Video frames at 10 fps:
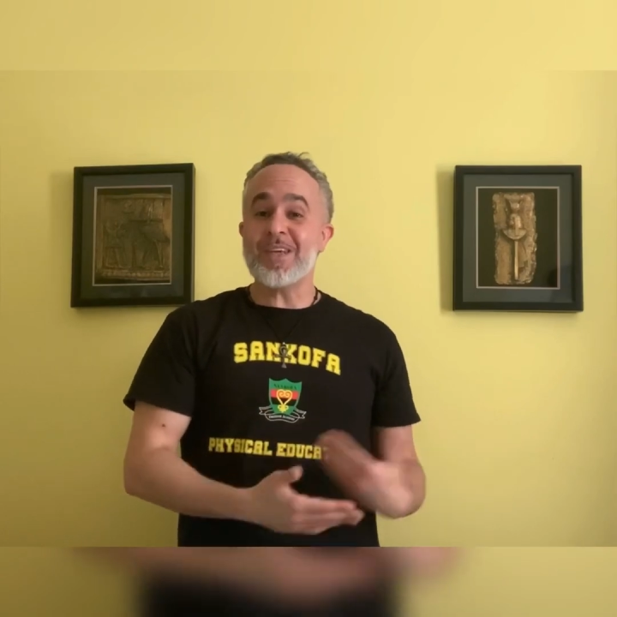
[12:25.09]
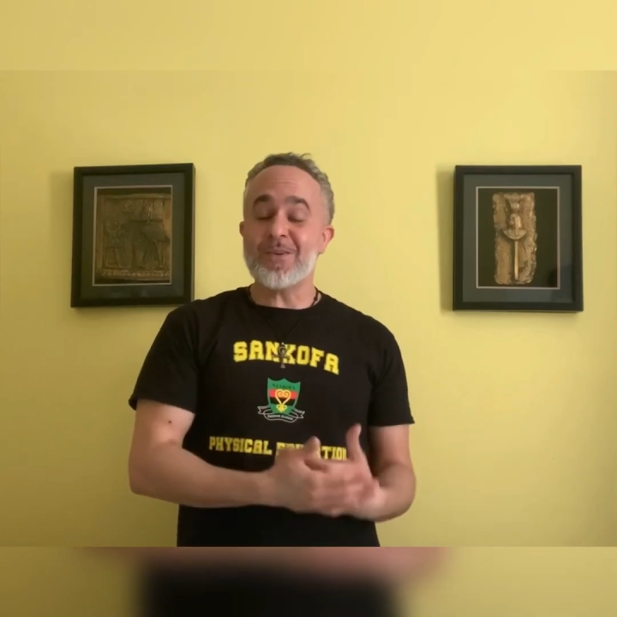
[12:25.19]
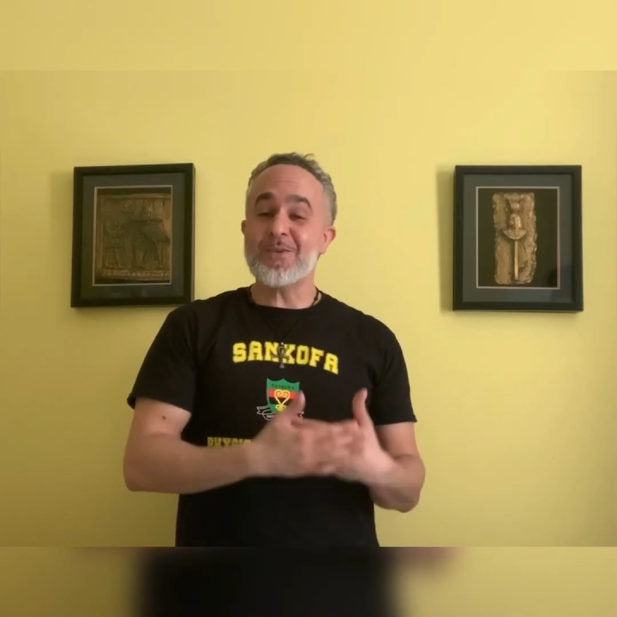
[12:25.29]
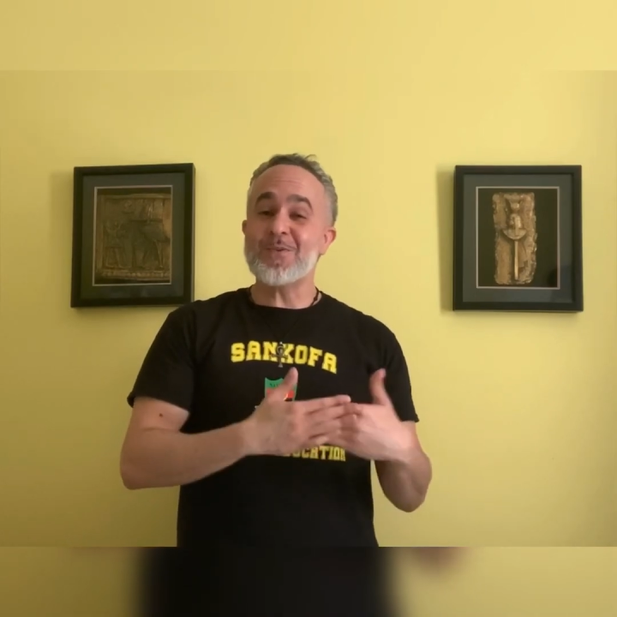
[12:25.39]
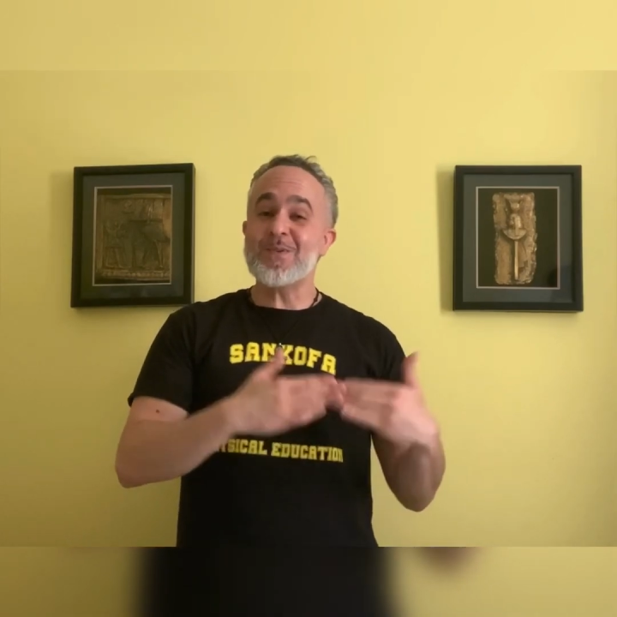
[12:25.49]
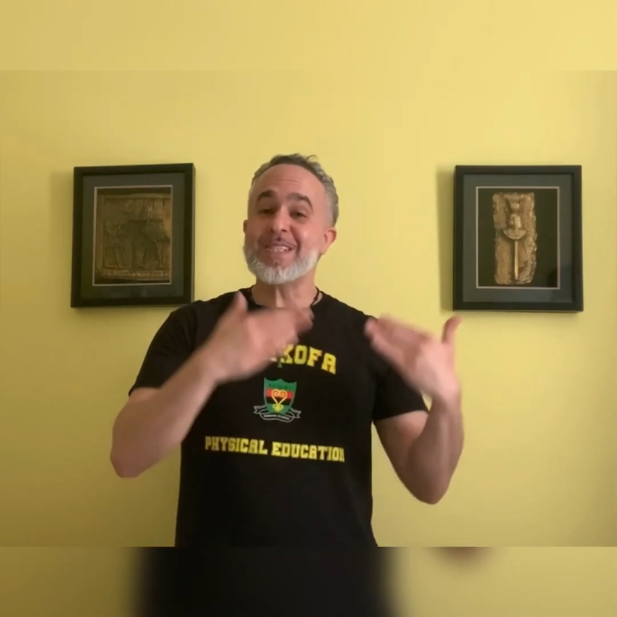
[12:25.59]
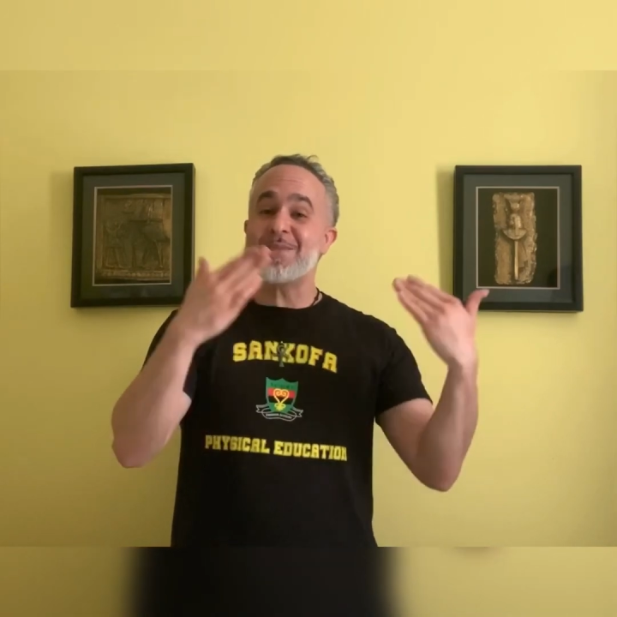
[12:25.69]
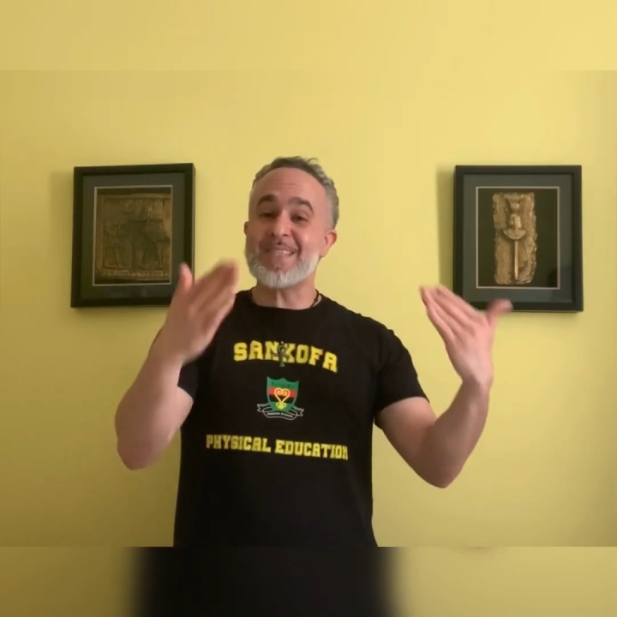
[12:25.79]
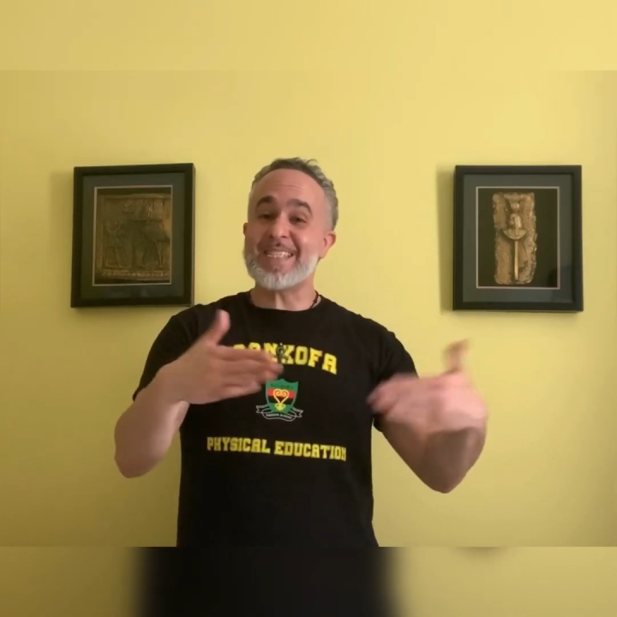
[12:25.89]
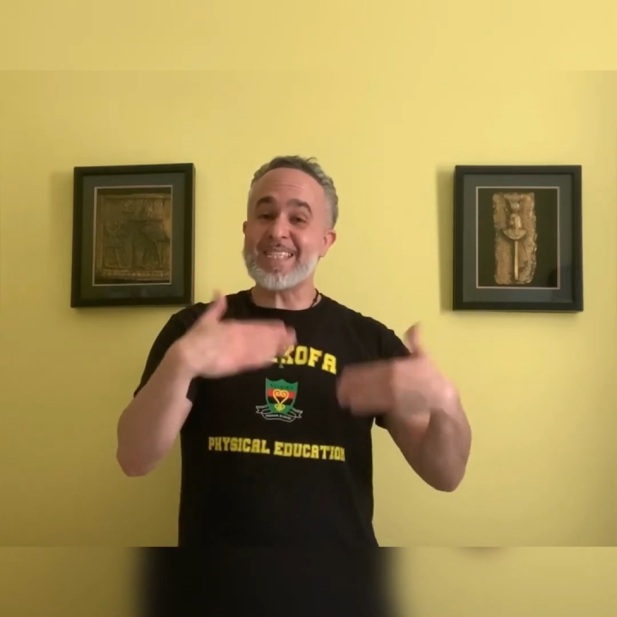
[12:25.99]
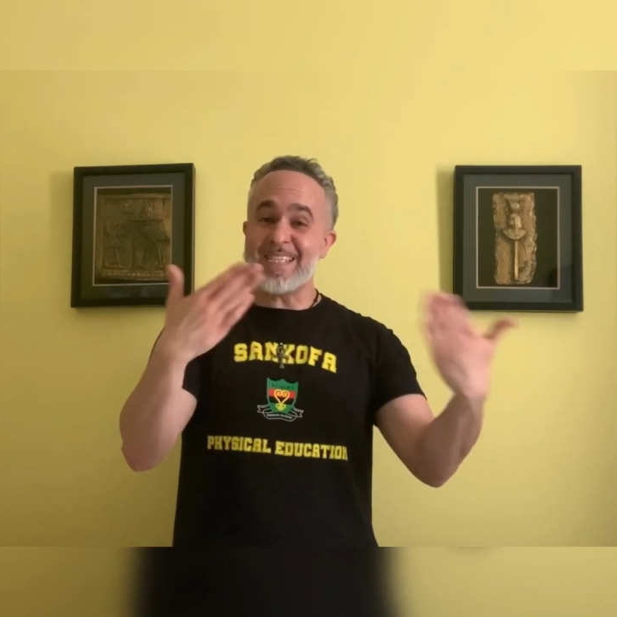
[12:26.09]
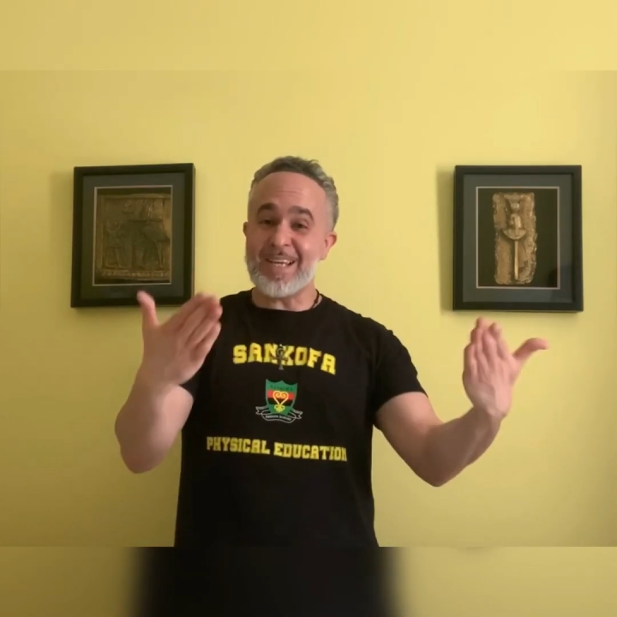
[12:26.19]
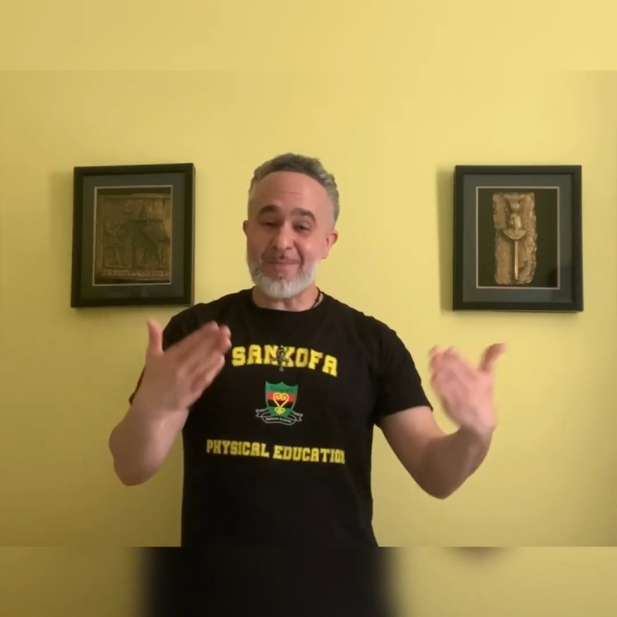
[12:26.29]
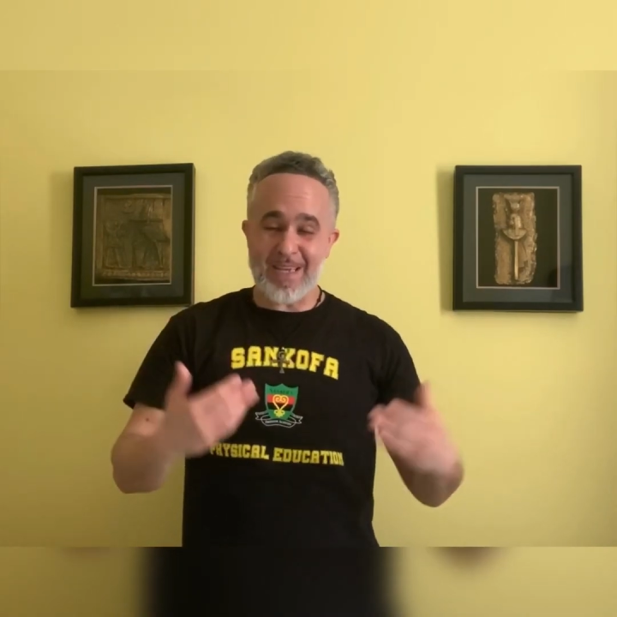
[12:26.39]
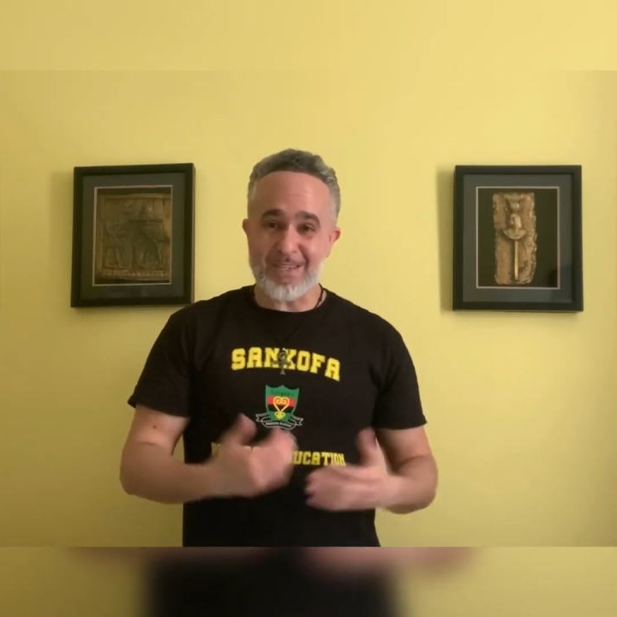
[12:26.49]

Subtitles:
You're going to see them in